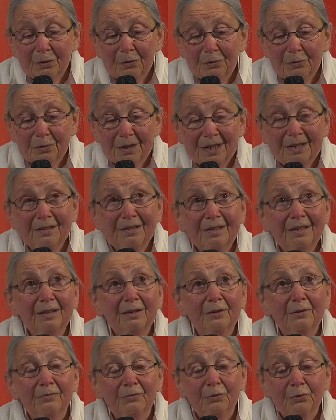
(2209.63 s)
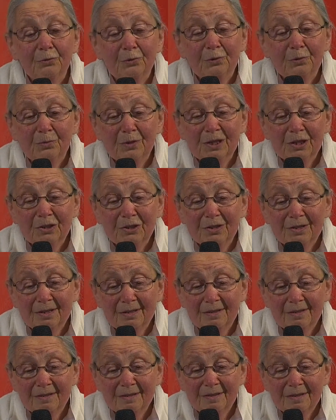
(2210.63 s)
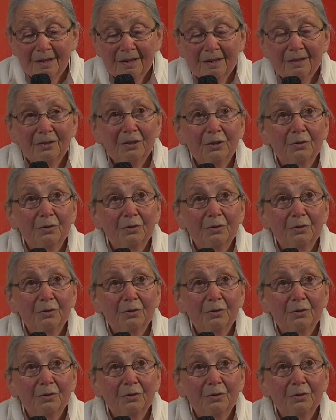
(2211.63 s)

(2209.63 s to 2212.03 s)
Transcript: the greeting of good wishes